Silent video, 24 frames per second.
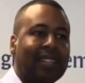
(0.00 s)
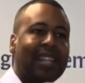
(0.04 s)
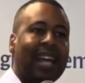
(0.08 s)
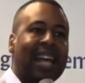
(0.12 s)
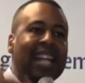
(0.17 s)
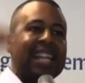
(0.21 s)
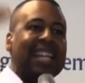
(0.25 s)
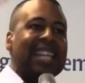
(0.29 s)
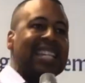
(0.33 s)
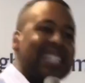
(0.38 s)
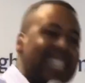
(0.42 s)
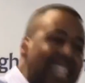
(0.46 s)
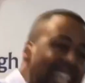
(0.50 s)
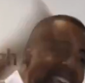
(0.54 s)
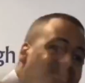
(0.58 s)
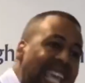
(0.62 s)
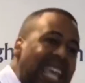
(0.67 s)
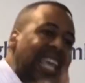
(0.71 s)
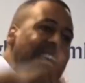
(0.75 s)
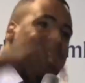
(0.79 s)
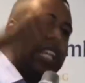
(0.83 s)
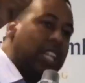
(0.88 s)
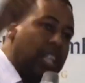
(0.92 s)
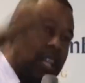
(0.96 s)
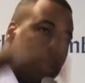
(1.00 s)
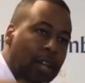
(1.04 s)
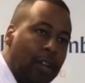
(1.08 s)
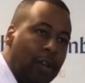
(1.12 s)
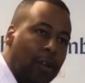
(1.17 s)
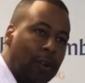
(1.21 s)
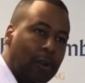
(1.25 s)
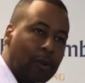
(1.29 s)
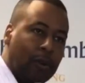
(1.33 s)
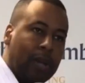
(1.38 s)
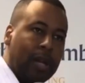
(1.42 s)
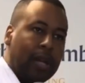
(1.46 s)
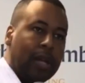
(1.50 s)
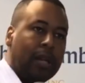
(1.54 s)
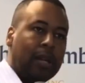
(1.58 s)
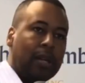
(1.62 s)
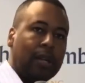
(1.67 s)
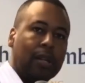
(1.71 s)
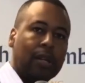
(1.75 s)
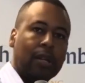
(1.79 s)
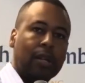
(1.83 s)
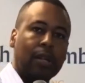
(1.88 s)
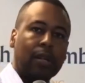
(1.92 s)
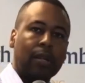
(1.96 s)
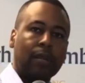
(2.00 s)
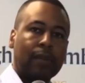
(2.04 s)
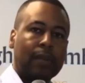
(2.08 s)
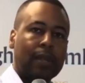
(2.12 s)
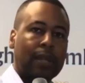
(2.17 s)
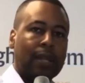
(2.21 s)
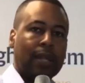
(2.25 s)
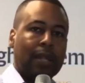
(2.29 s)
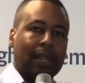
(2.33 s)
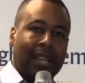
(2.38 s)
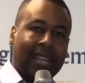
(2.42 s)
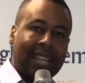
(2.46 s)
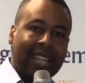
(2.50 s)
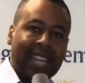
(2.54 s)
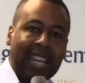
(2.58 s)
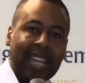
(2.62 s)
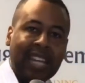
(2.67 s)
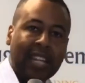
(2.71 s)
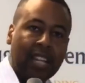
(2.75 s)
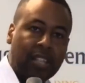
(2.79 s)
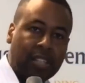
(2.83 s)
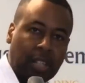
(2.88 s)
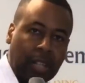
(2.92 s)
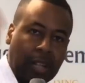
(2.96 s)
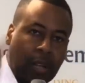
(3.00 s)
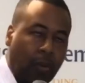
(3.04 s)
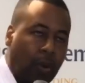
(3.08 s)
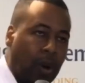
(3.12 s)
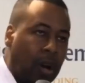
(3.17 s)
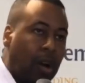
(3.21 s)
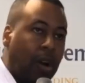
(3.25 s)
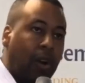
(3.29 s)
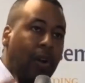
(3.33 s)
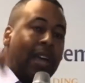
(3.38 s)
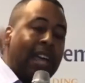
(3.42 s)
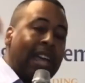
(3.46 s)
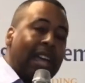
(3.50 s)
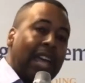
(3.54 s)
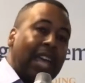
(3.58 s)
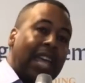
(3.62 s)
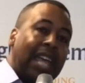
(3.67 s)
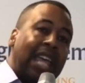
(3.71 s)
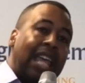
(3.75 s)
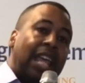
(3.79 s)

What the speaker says: that is in you than he that's in the world.